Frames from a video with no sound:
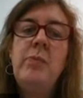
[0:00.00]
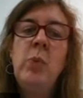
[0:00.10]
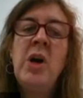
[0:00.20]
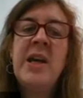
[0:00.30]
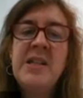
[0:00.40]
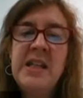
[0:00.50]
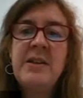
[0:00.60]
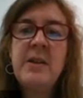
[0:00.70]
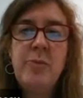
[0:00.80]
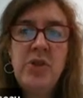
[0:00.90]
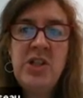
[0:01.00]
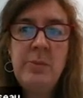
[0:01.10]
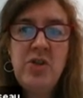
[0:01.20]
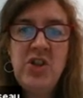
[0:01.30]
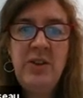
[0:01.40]
working together
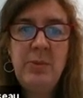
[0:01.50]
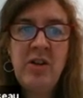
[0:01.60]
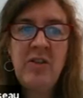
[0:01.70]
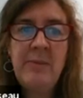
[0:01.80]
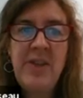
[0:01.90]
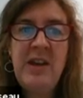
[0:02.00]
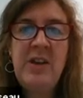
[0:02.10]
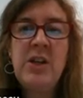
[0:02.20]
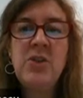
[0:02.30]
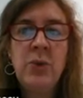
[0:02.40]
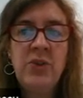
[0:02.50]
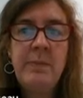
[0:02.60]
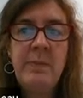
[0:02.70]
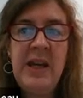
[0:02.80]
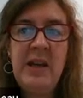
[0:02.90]
to produce programme theory could
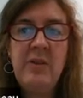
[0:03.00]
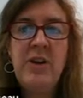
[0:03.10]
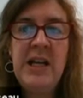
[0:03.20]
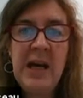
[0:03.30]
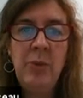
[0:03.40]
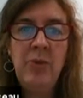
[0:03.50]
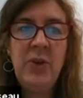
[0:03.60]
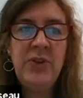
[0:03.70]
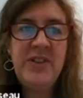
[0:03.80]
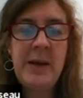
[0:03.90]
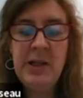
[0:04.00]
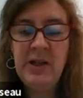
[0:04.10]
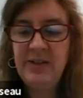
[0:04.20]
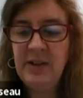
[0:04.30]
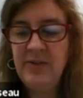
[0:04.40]
also be a really helpful
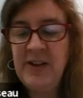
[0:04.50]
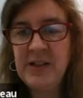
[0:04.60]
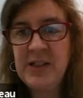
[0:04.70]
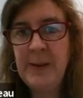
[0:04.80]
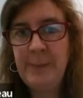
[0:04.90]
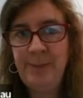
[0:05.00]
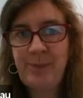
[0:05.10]
stabilising factor.